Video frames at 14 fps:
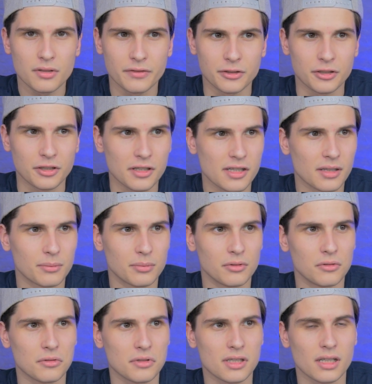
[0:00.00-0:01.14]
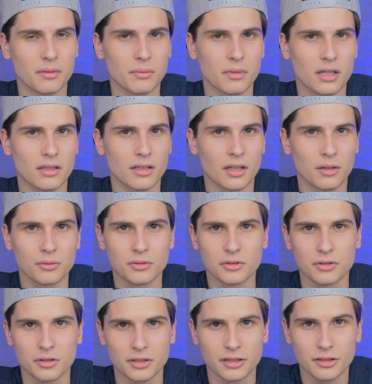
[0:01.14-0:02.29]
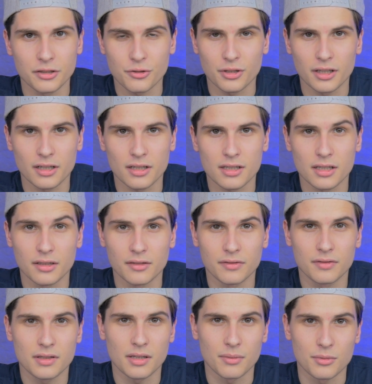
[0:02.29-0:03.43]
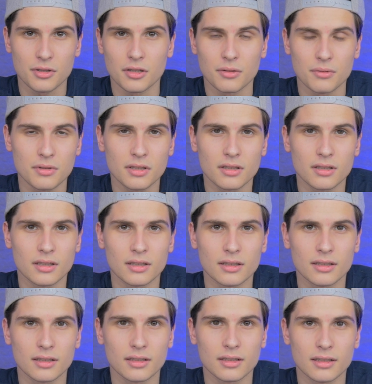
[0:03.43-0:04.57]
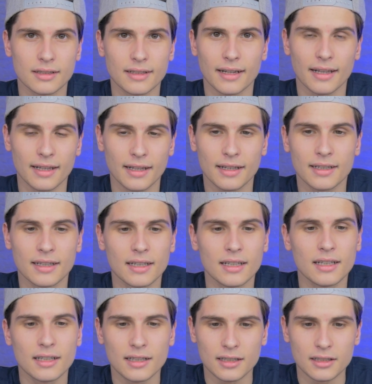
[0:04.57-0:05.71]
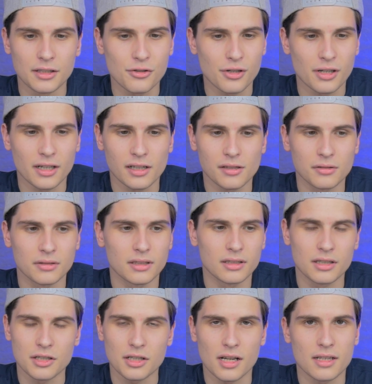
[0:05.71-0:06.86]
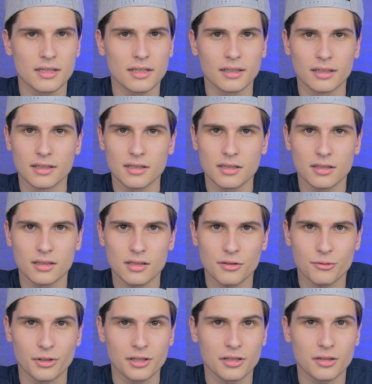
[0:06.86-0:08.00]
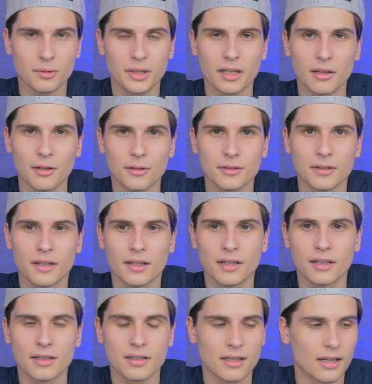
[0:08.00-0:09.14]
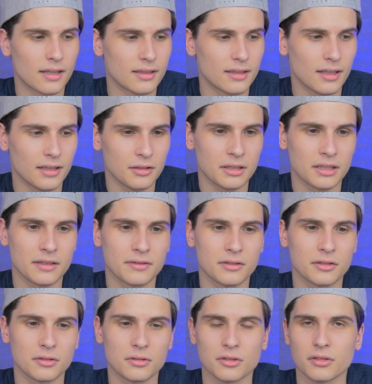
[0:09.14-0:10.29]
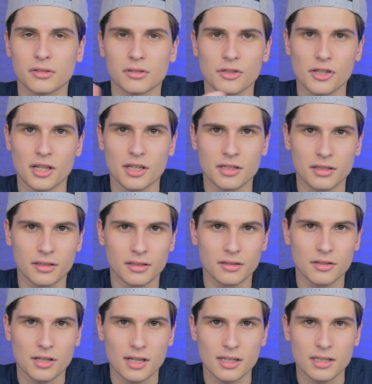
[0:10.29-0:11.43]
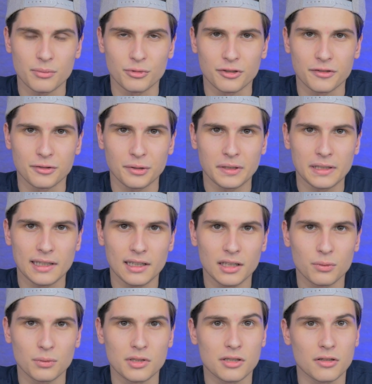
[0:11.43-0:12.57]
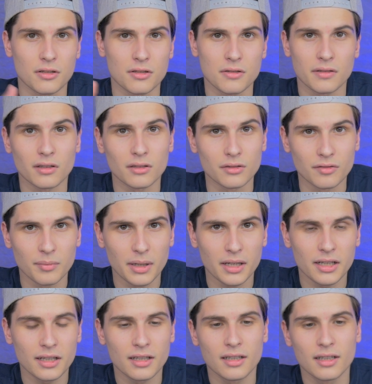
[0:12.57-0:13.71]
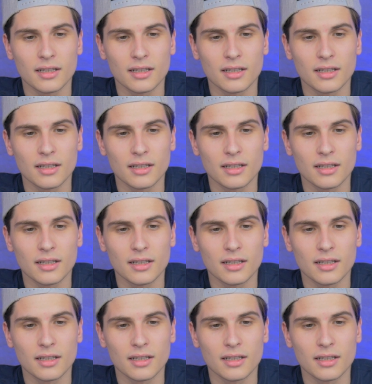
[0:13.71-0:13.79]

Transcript: For example, some outdoor dirt tracks have some stones in the clay in the track, so then the chassis gets scratched quite a lot, and then you have to change the chassis more frequently, which costs a lot of money,